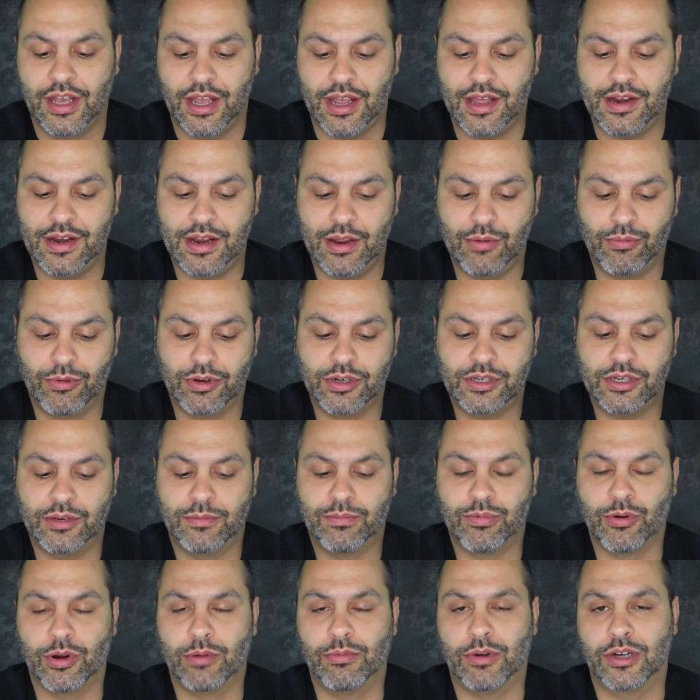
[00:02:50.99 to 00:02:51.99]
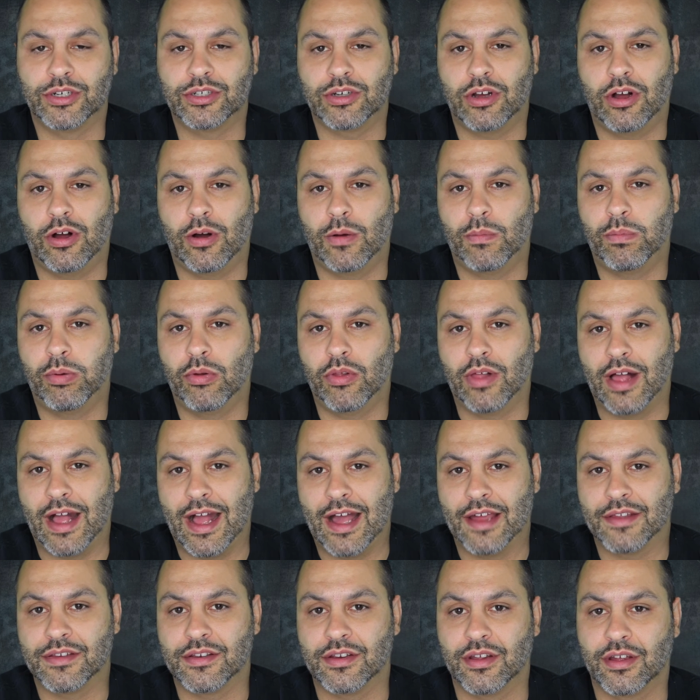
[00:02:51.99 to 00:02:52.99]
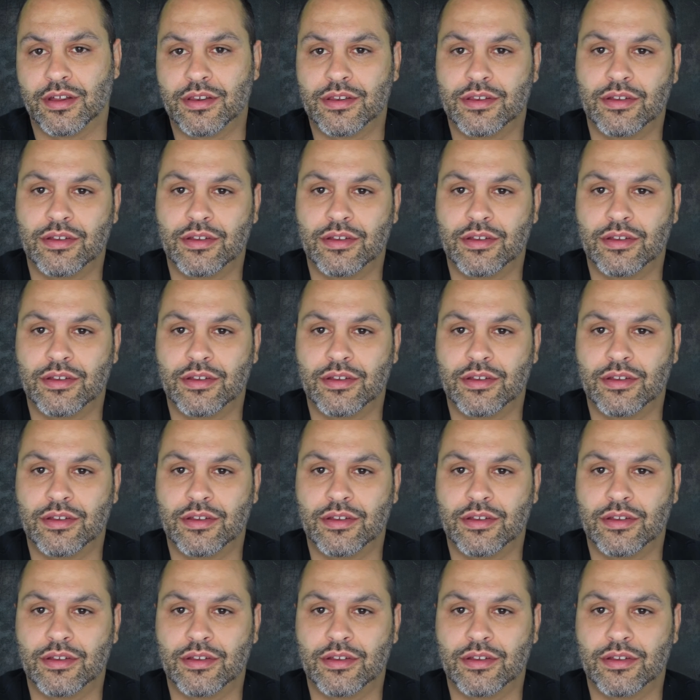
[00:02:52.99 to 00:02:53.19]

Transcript: and they went to pretty much all plastic.